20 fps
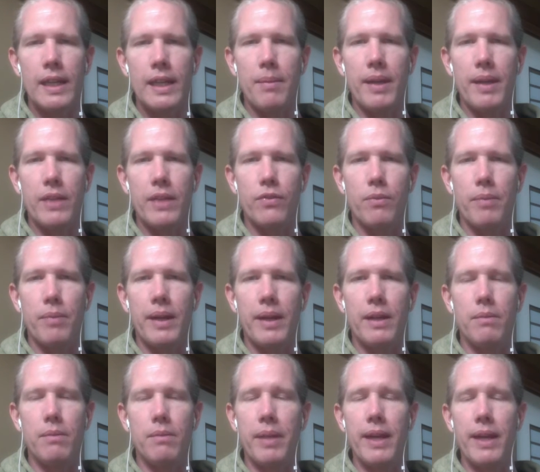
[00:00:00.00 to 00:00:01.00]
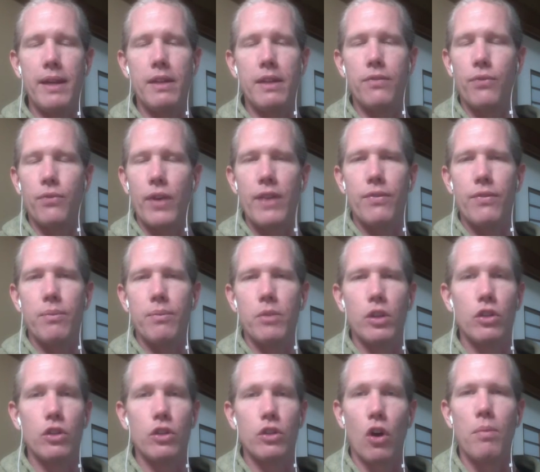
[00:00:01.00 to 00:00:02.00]
It means being free from
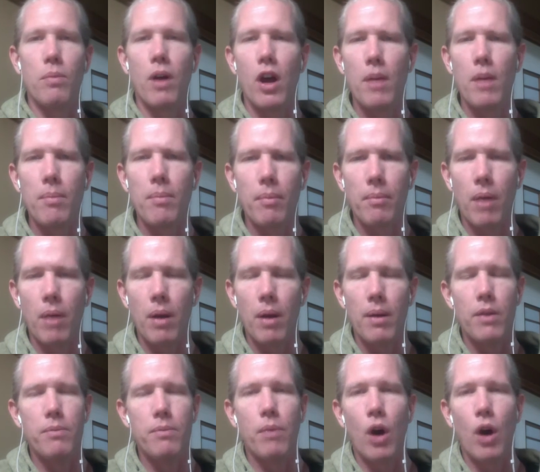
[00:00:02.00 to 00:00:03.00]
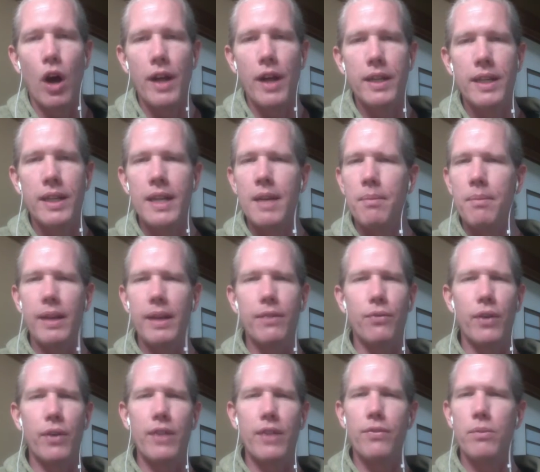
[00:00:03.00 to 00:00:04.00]
control by my own mind, being
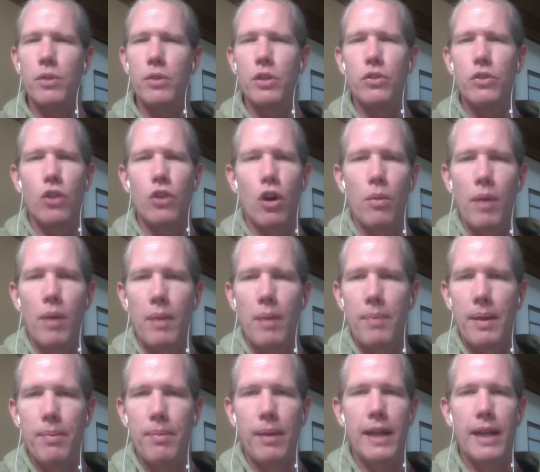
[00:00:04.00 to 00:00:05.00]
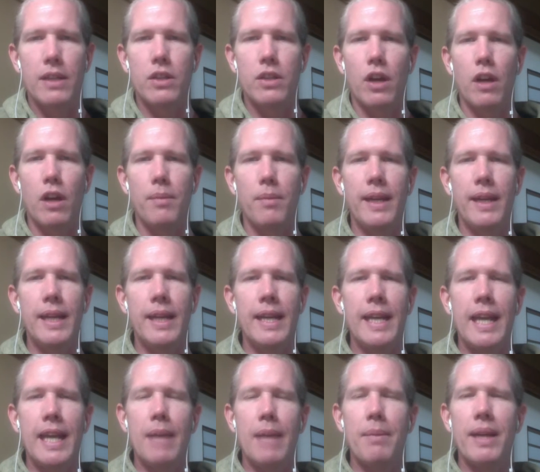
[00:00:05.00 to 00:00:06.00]
free from control by people outside of me.
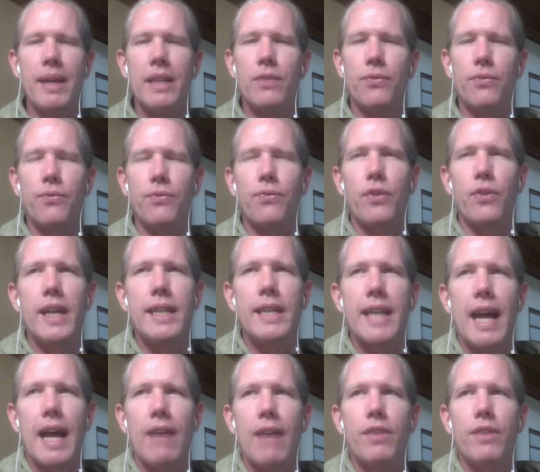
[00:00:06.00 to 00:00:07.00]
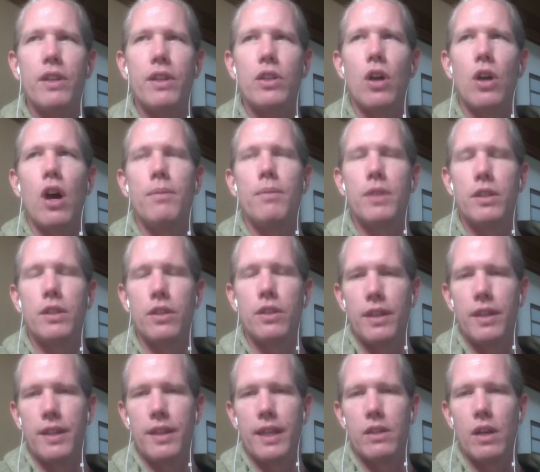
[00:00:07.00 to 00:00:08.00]
It means free to have the time to do
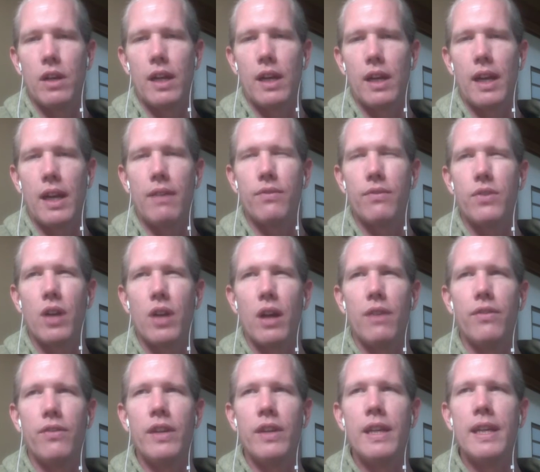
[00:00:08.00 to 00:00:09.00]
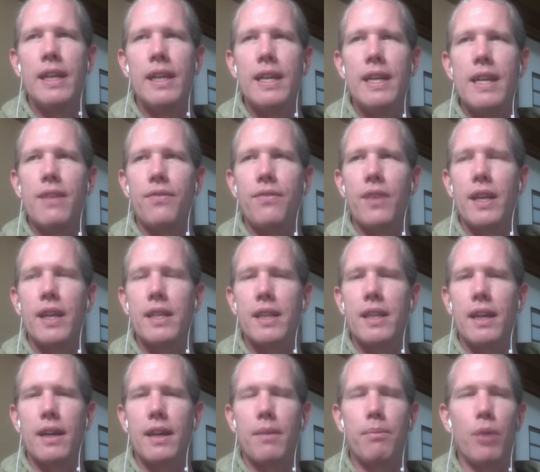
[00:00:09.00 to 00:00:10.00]
the things I love. So if there's
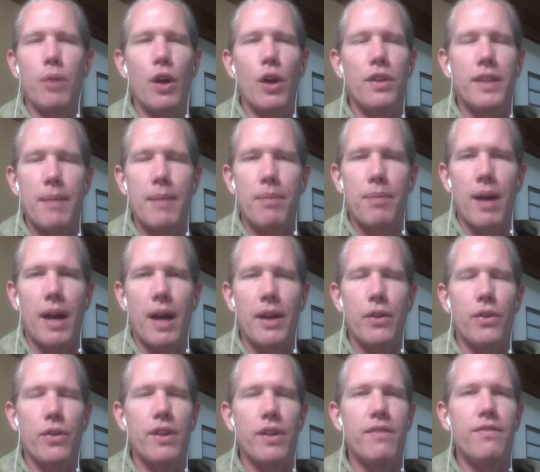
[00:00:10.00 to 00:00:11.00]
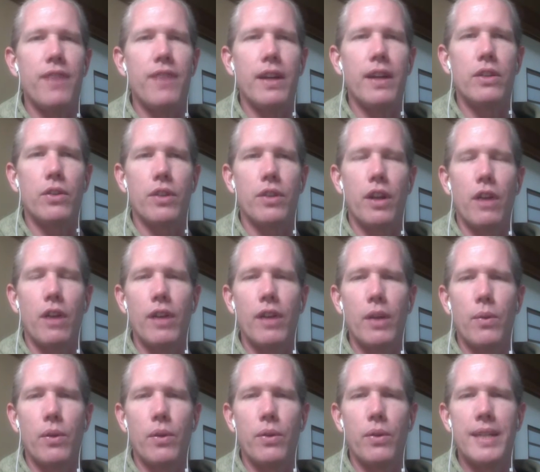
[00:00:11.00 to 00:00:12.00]
a birthday party or an event on that I
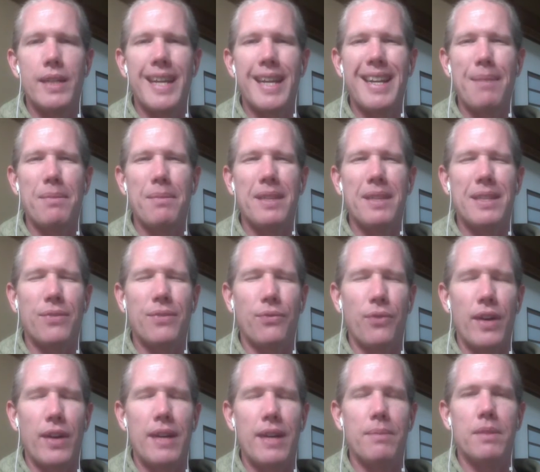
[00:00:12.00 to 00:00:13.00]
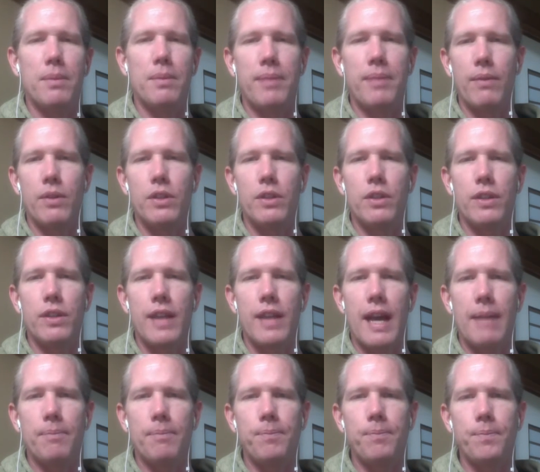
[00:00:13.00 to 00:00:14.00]
really want to attend, it's freedom to be able to do
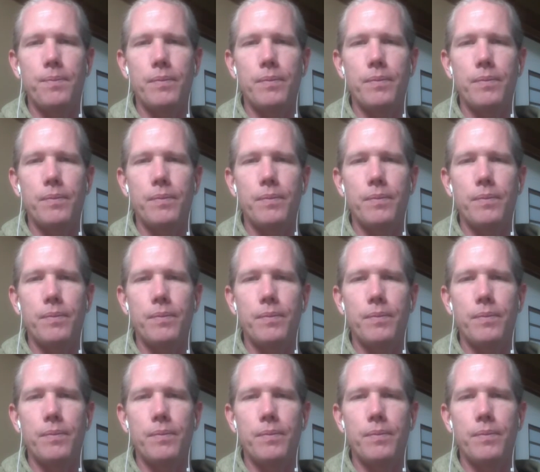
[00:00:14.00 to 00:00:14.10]
that.